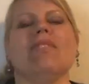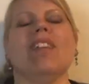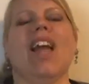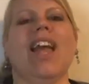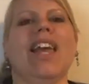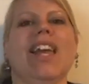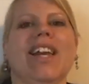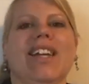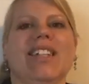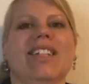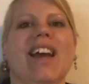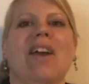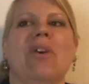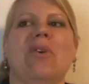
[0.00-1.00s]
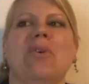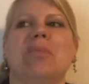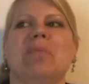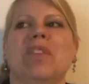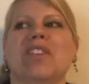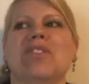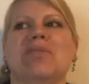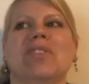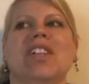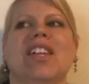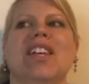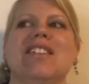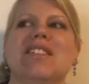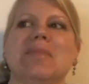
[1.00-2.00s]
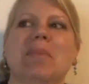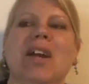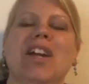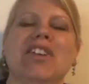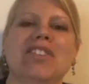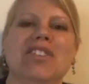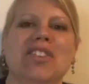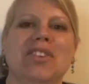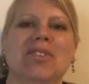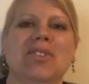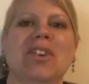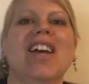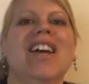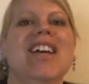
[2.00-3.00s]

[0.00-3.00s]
And I hope this really inspires you